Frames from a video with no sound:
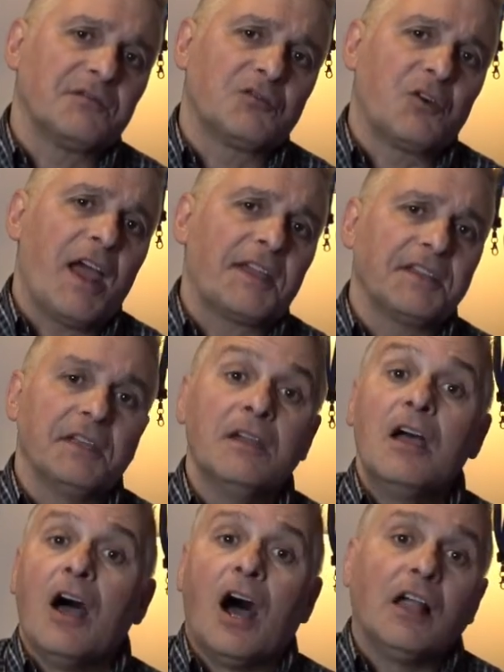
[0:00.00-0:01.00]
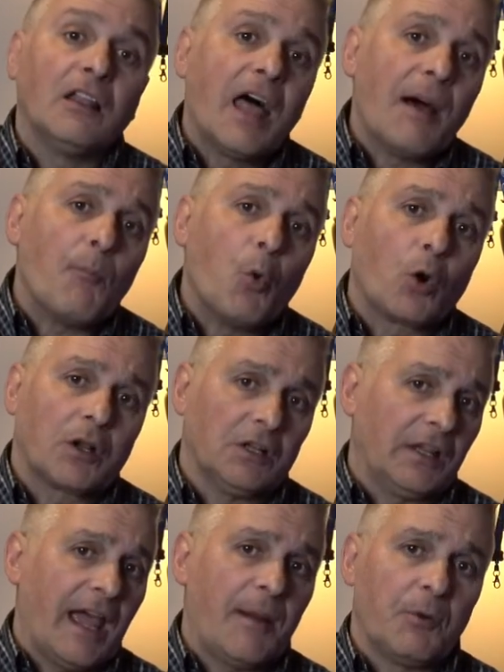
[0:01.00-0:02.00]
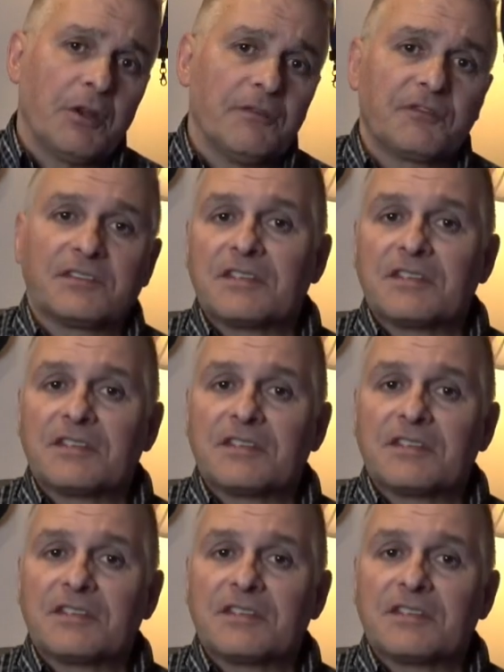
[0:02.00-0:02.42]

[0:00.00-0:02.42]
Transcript: of tracking a lot more collaborative,